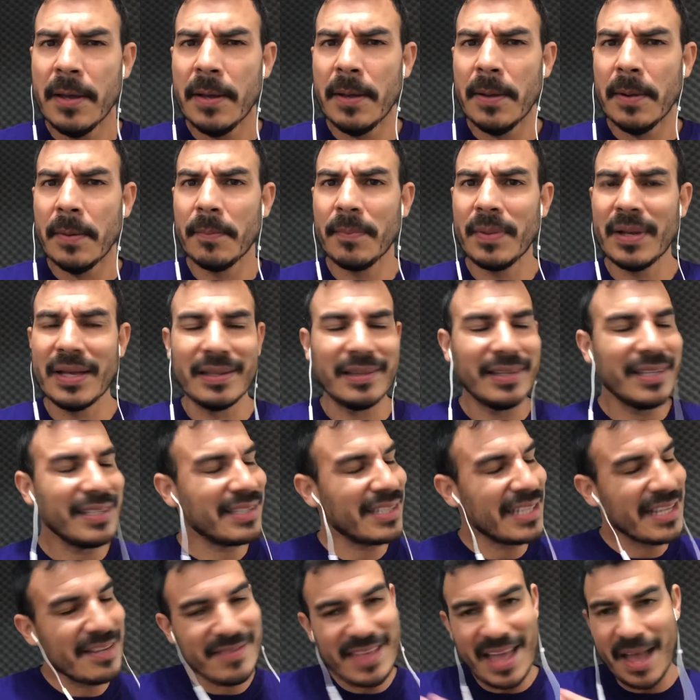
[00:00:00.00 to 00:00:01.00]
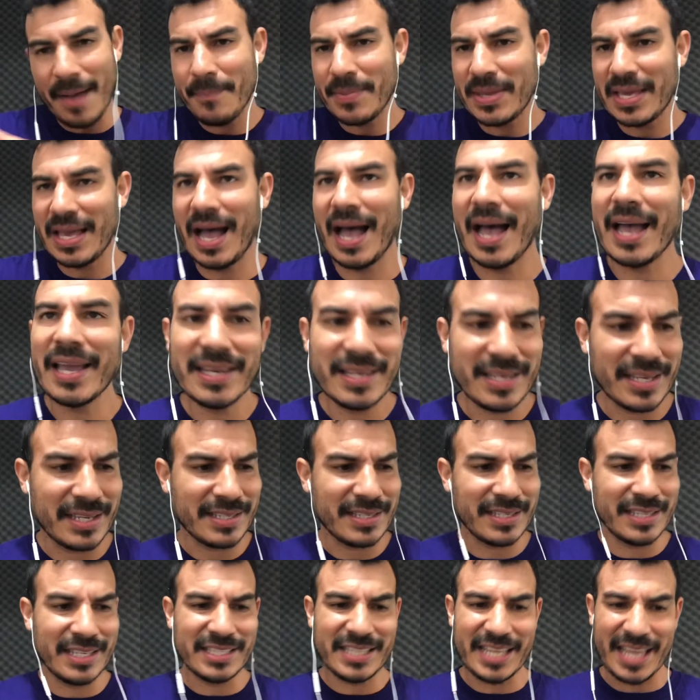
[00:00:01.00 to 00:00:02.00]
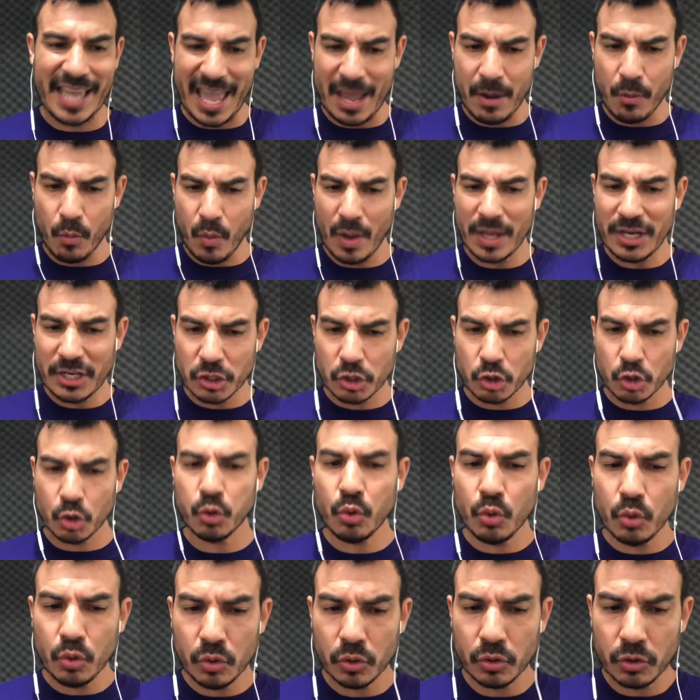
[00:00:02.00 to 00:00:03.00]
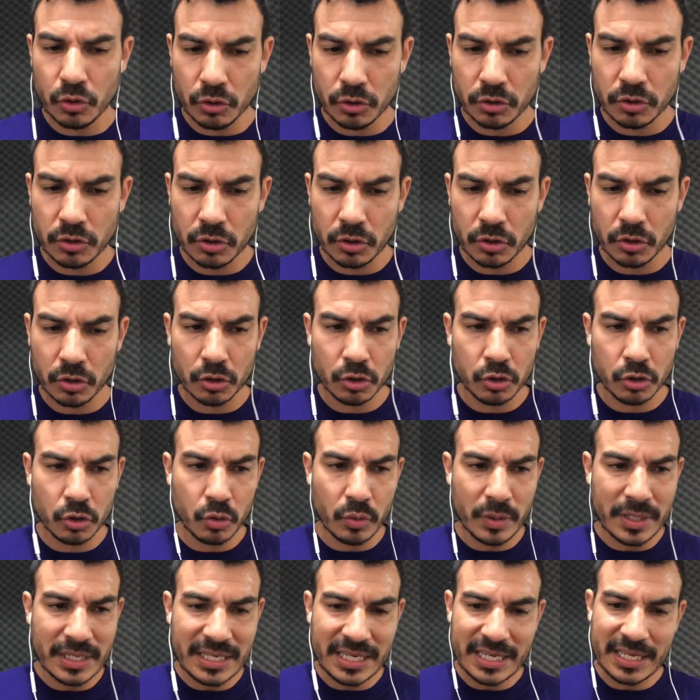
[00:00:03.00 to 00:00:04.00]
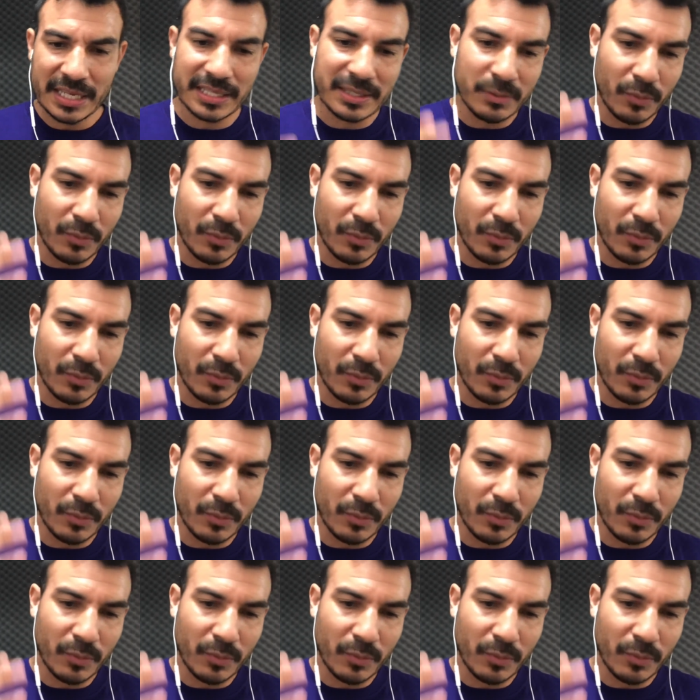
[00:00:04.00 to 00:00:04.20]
But let's leave that behind us and let's say, hey, what tools do we need?